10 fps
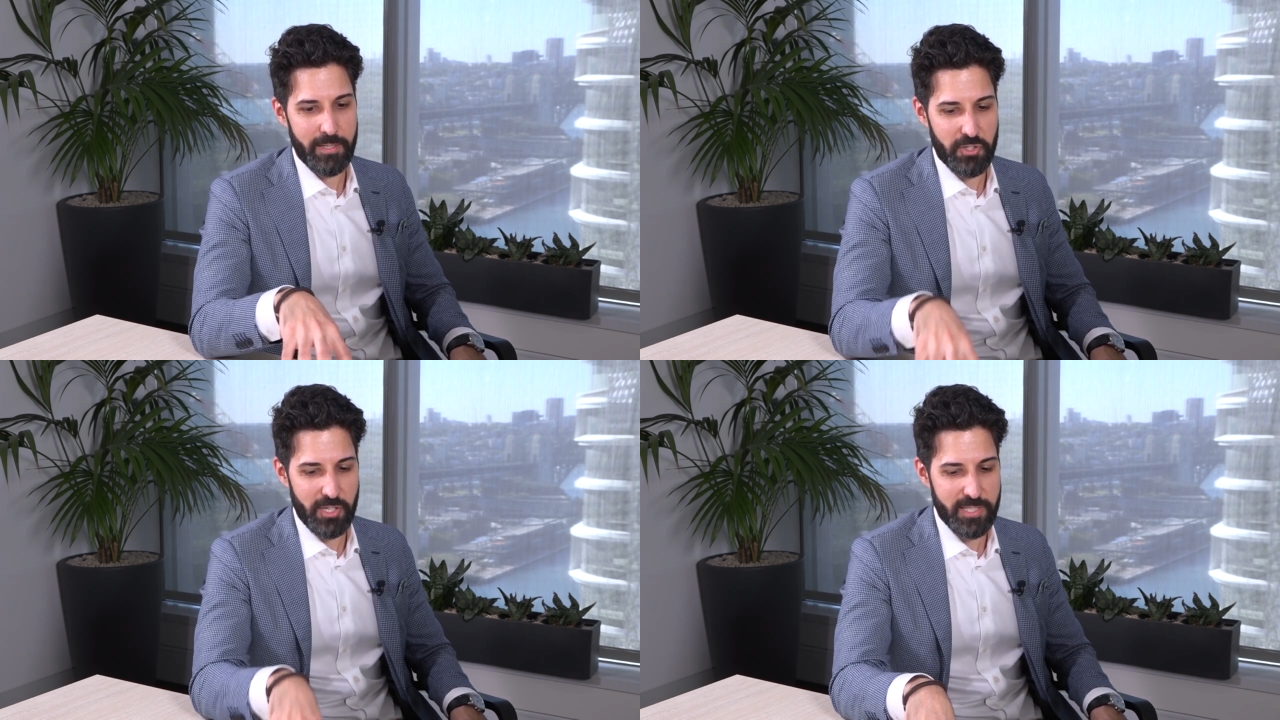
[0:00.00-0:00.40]

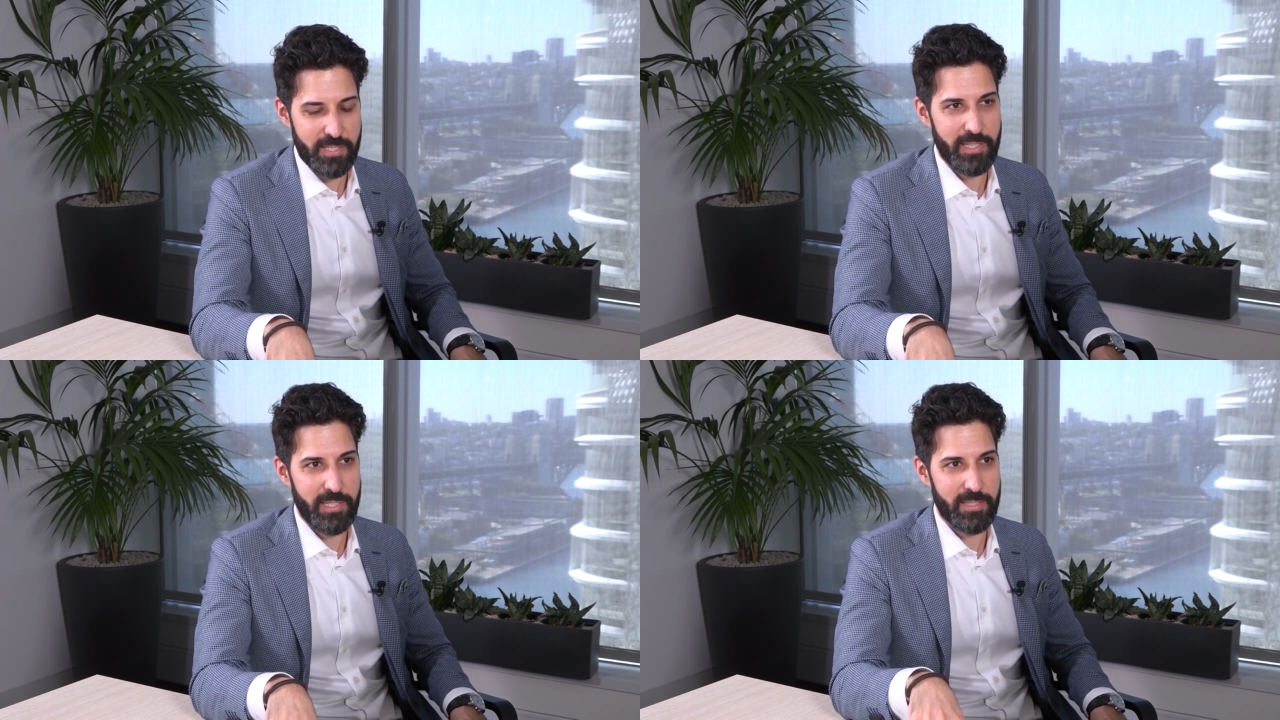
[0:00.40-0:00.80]

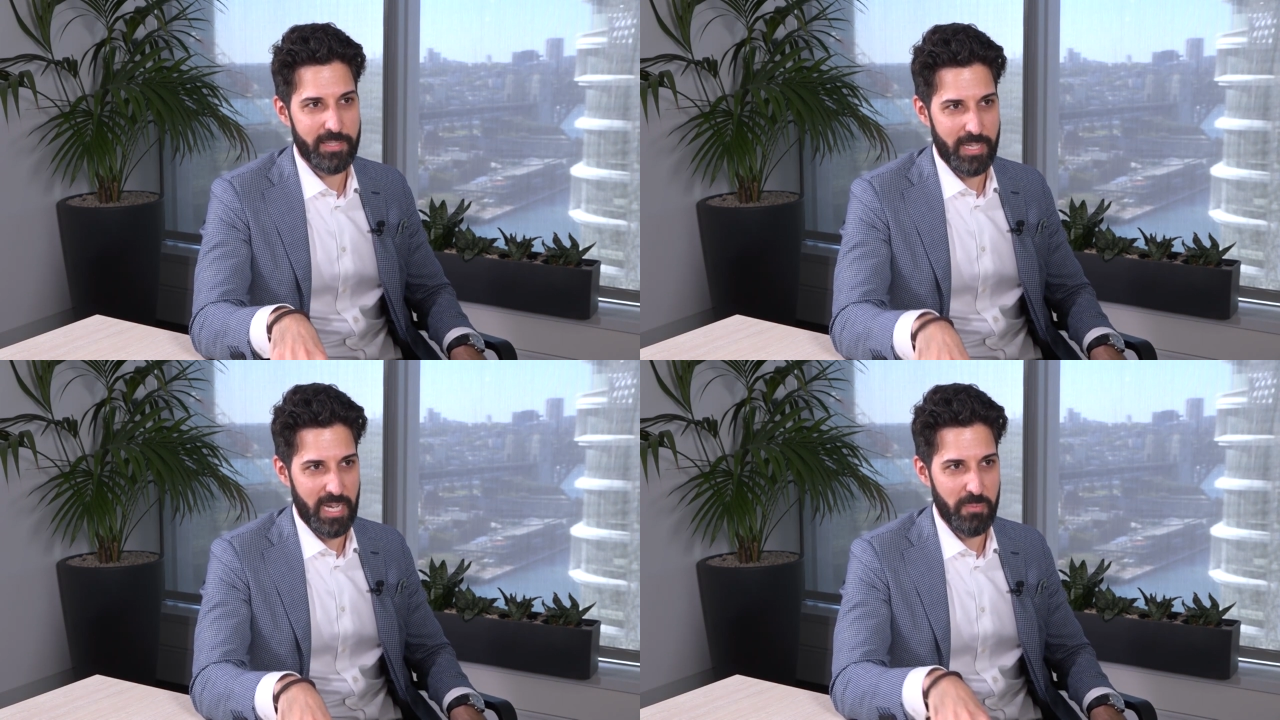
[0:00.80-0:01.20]

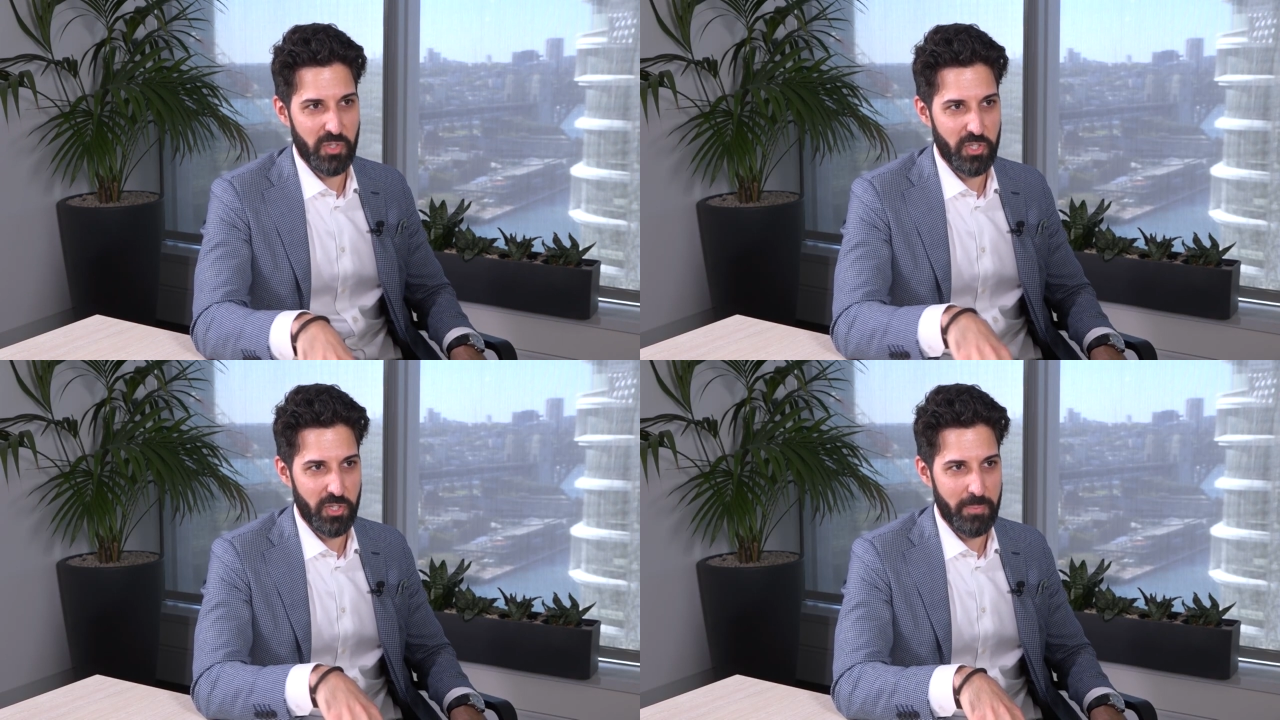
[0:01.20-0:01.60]
trustees came
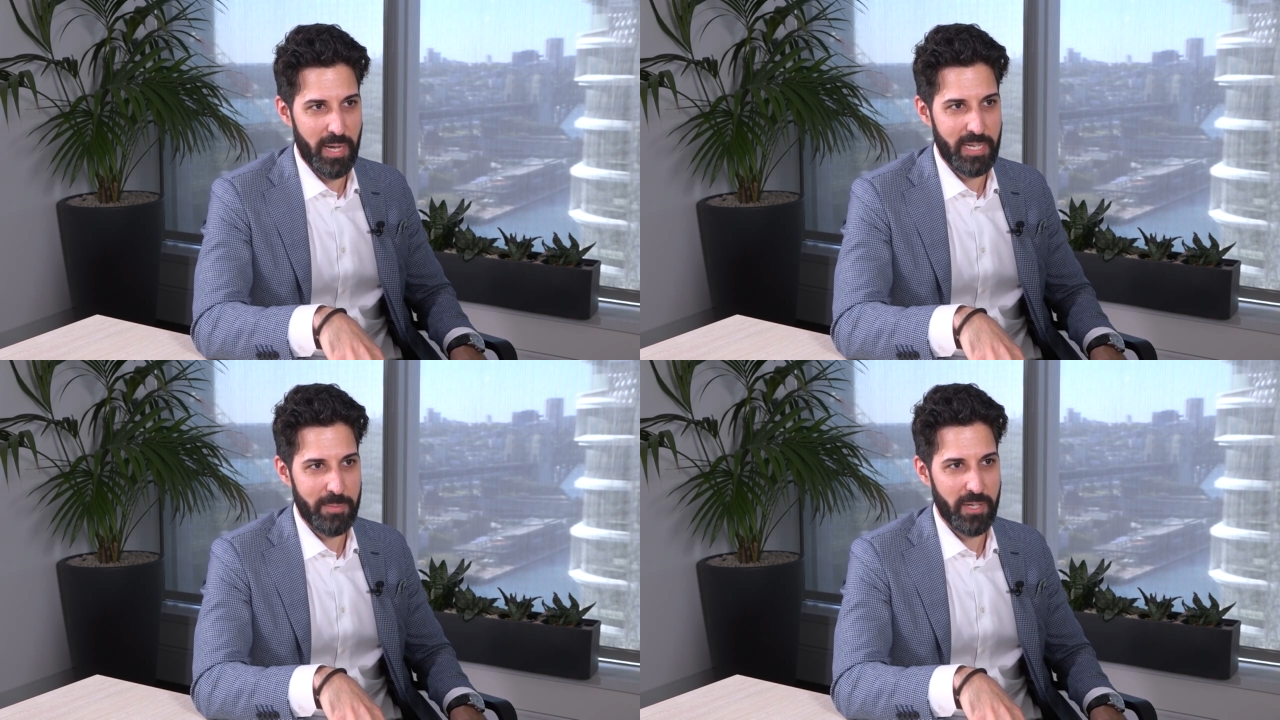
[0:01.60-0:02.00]
into a
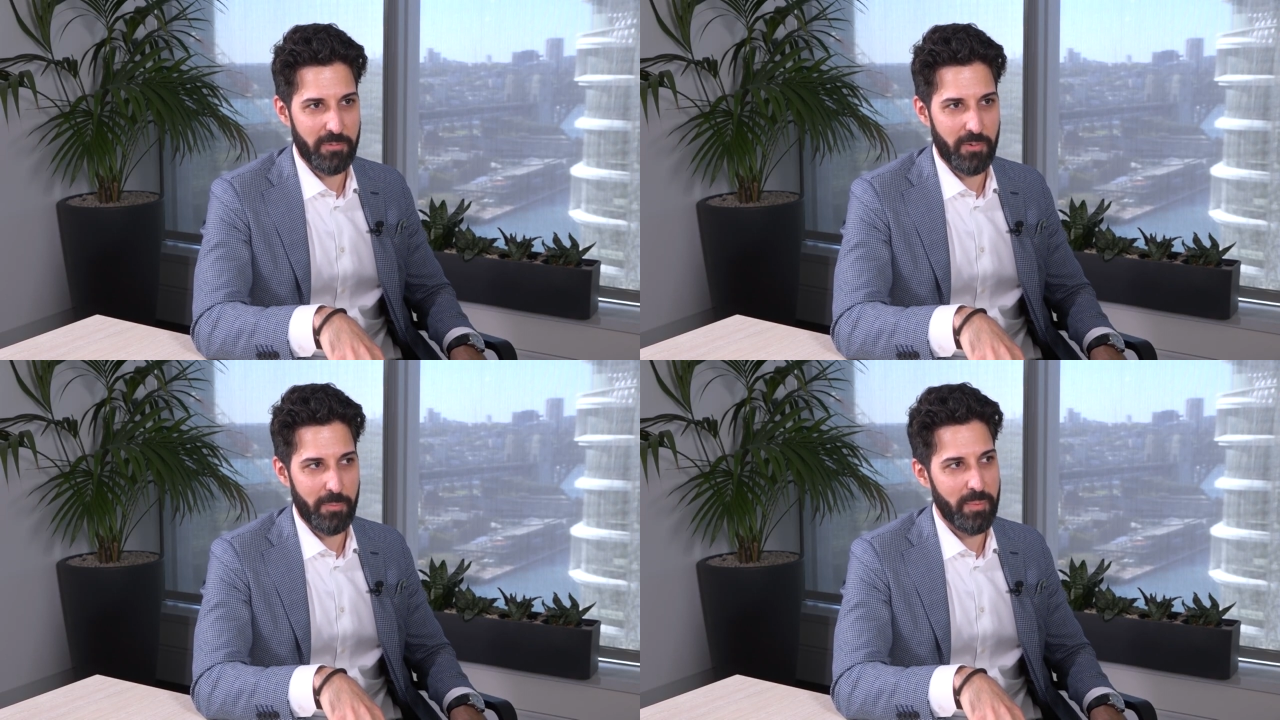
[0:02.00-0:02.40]

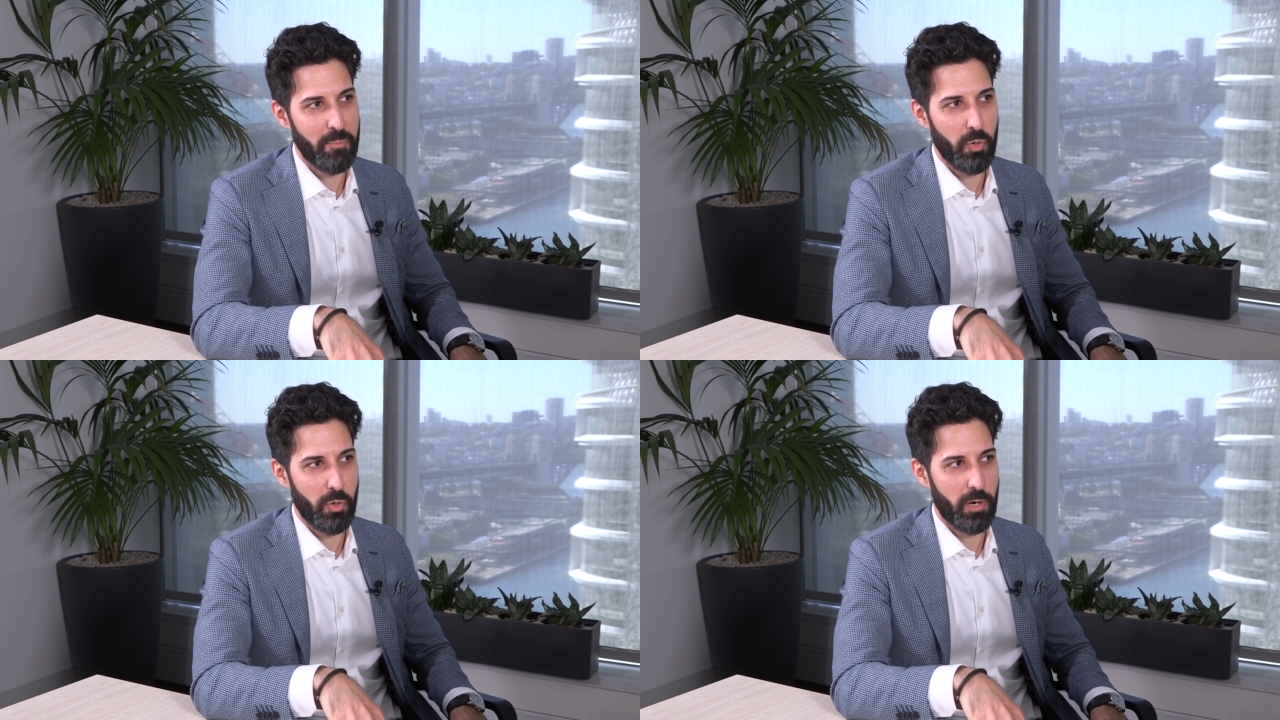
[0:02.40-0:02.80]
pandemic from a
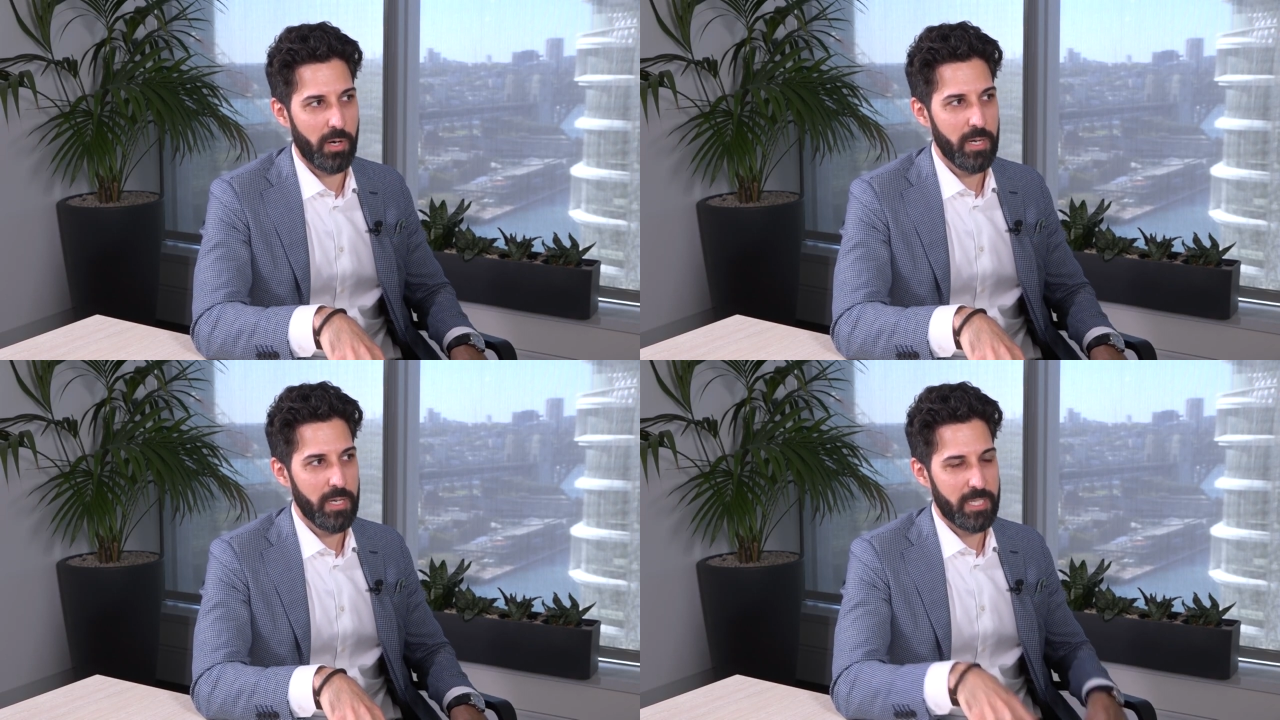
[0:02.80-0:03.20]

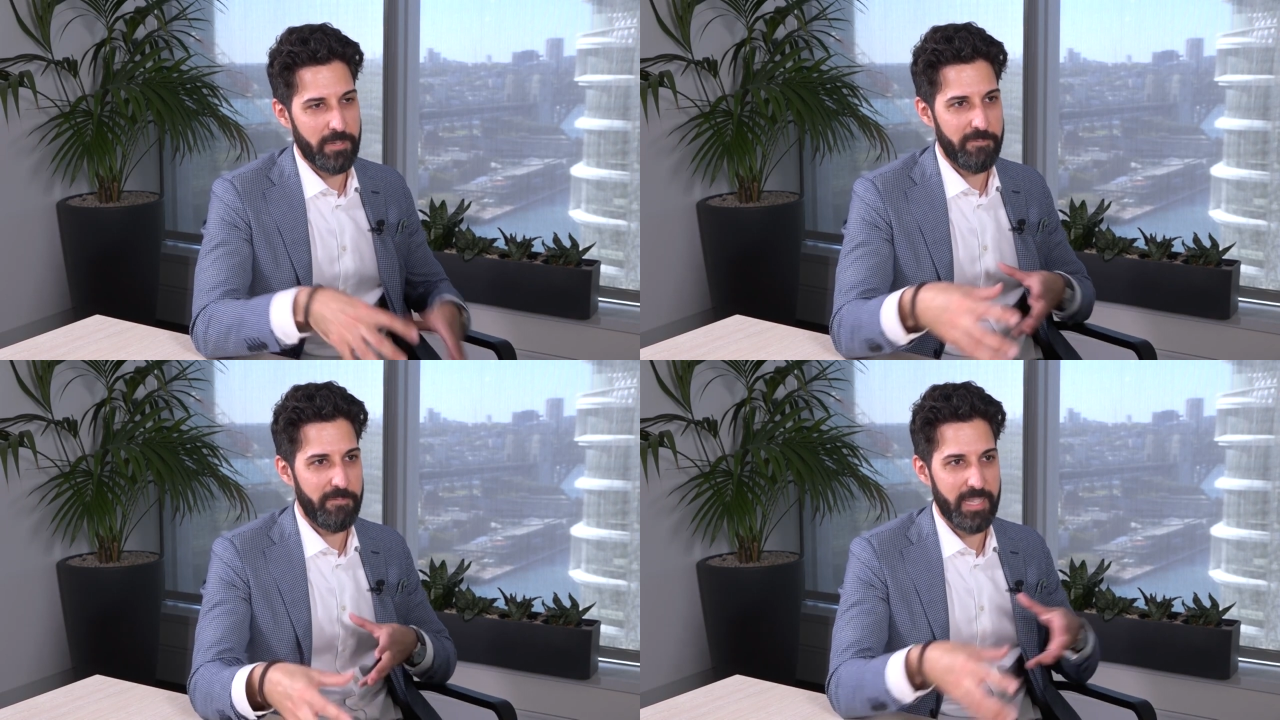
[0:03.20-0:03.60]
more
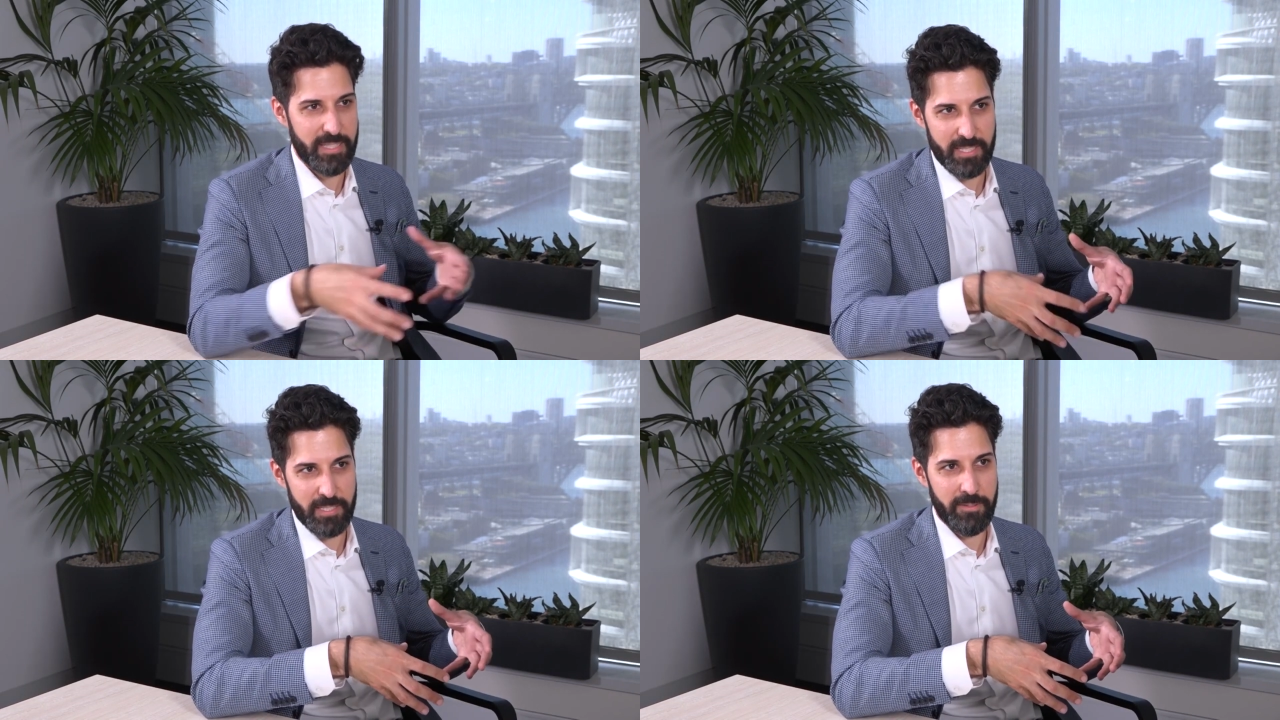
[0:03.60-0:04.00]

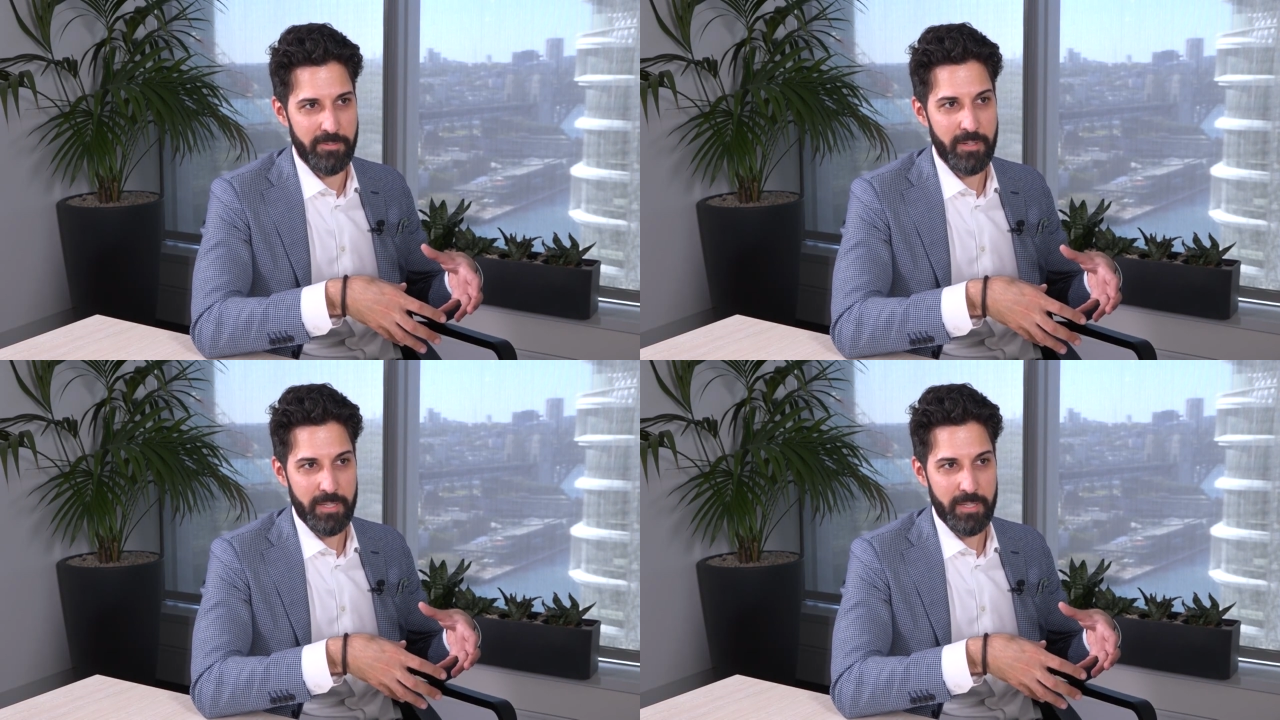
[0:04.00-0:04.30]
defensive